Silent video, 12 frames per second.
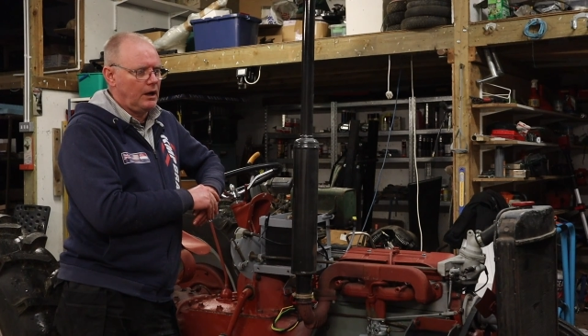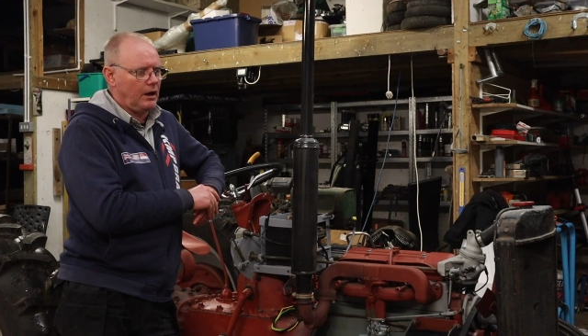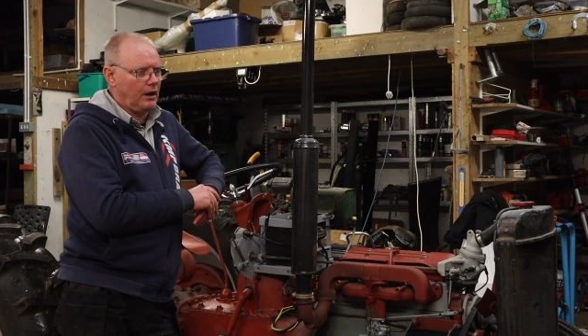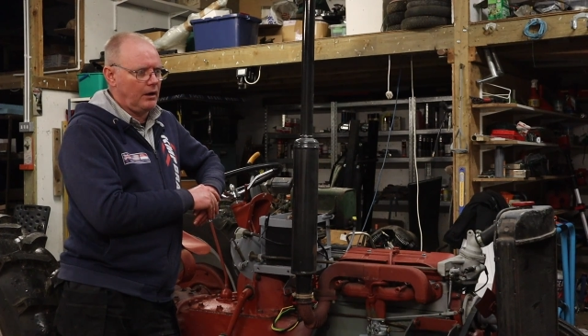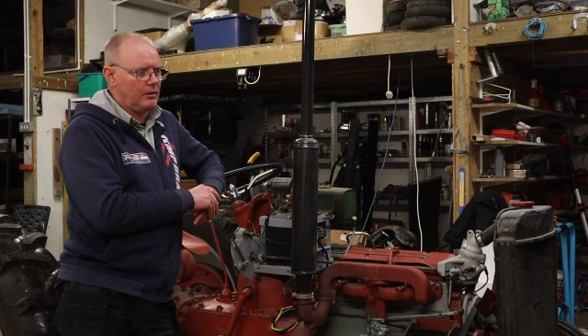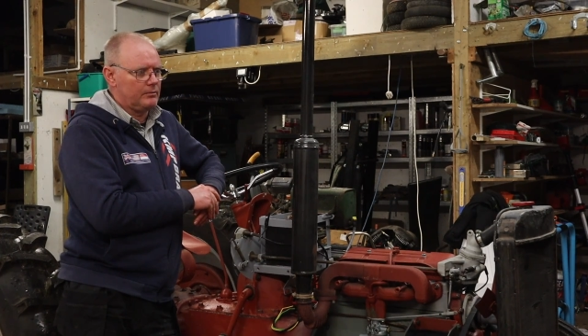
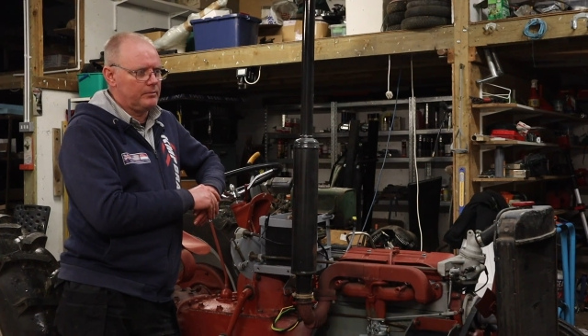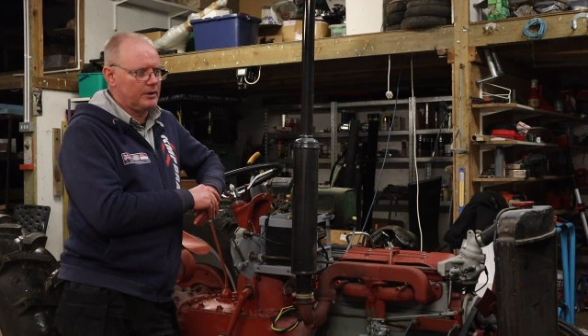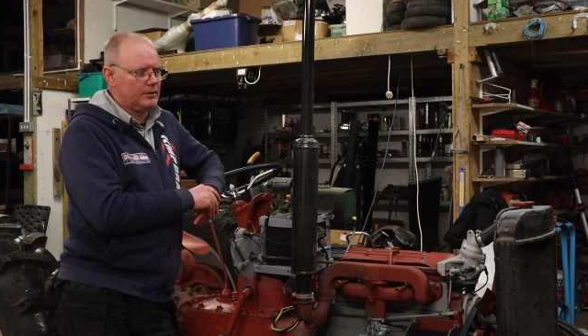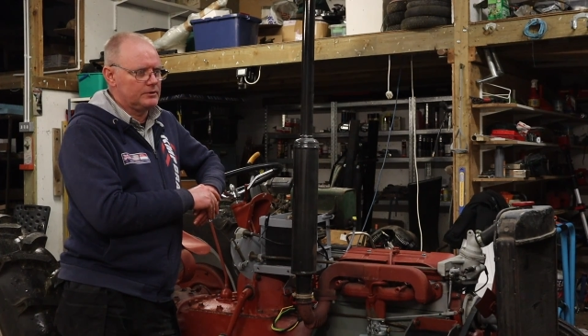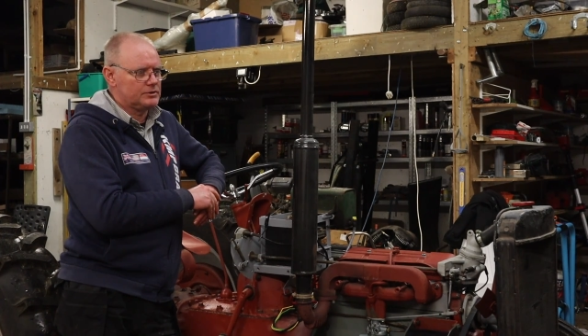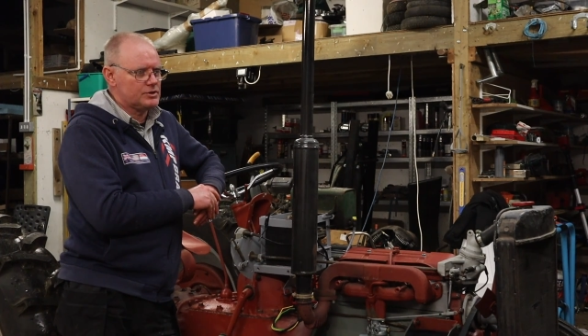
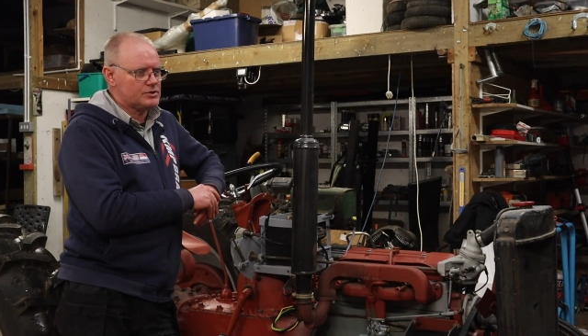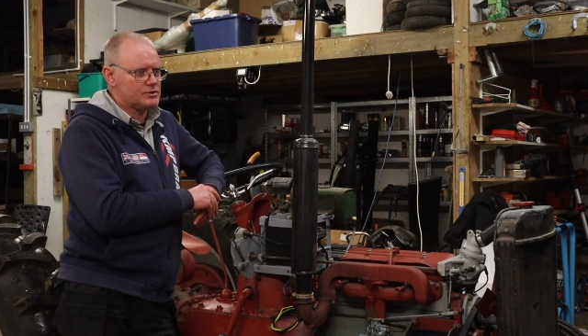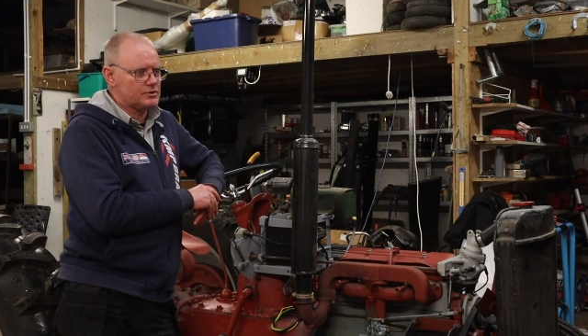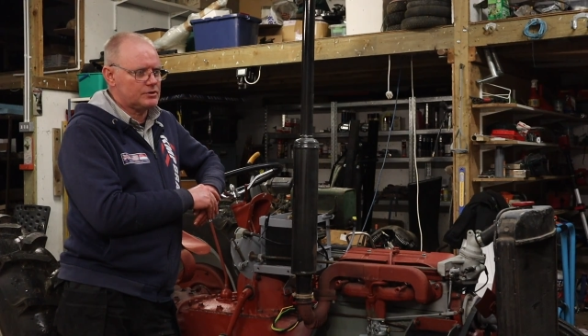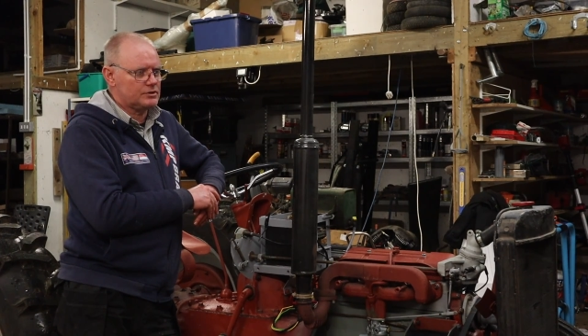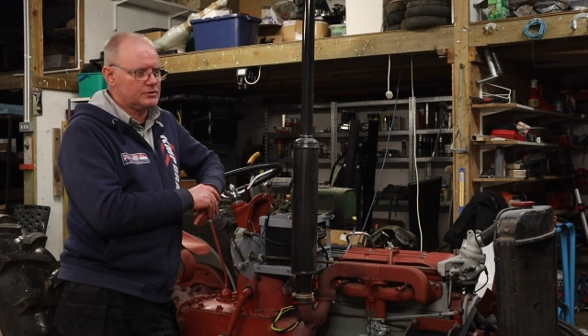But just
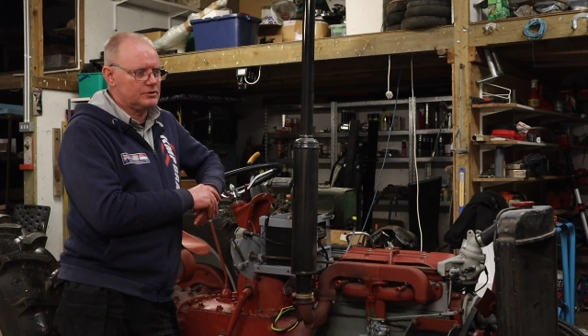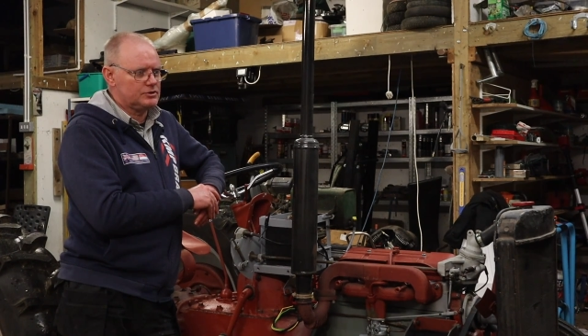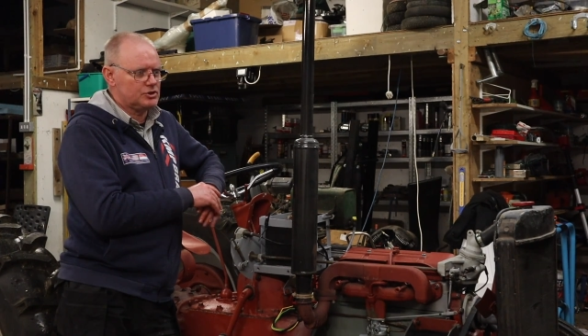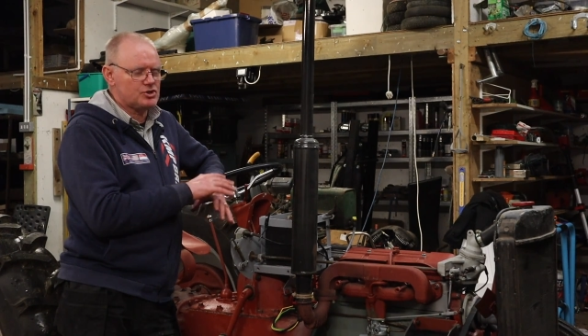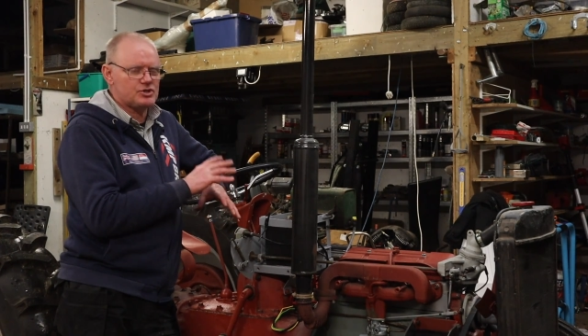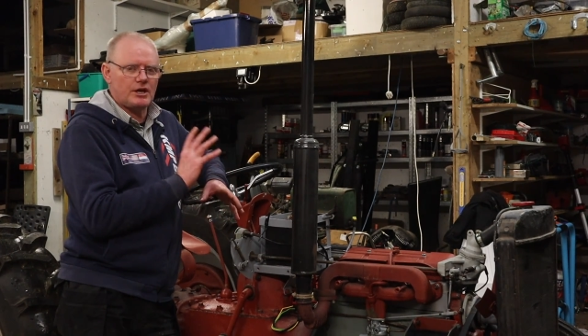
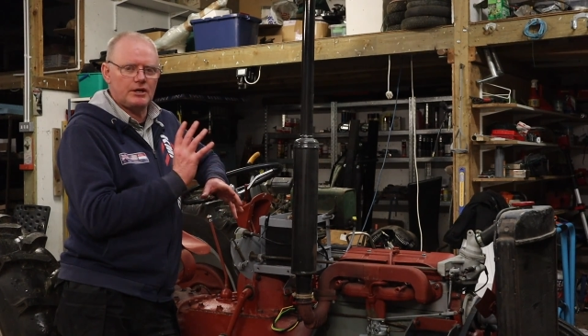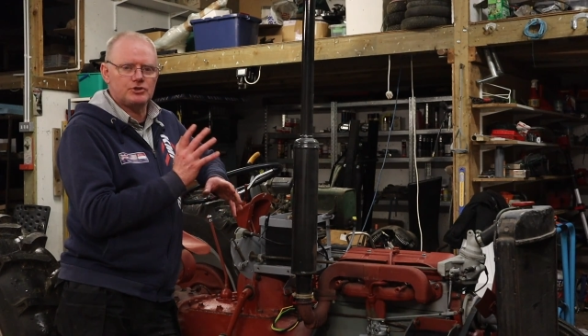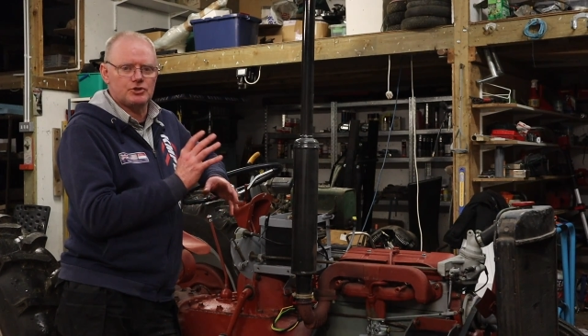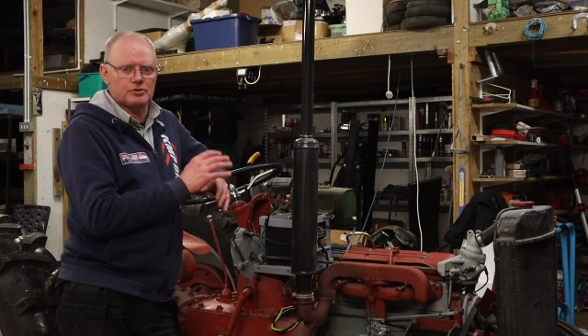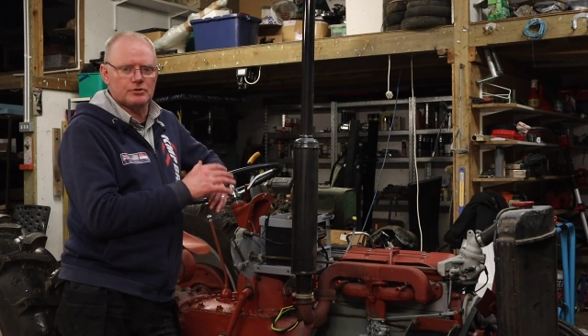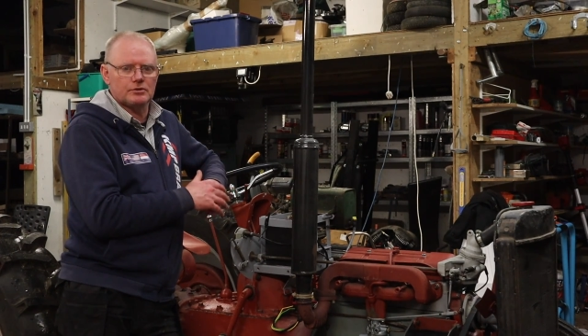stay
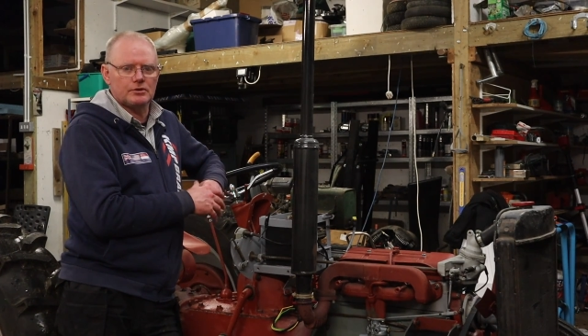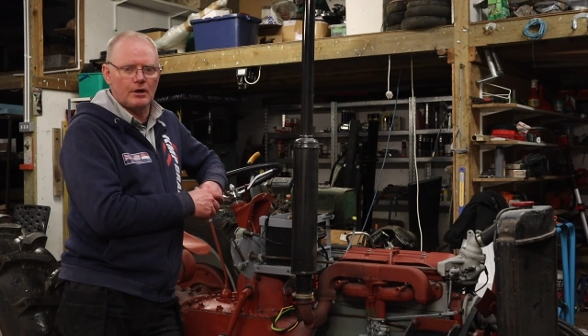tuned.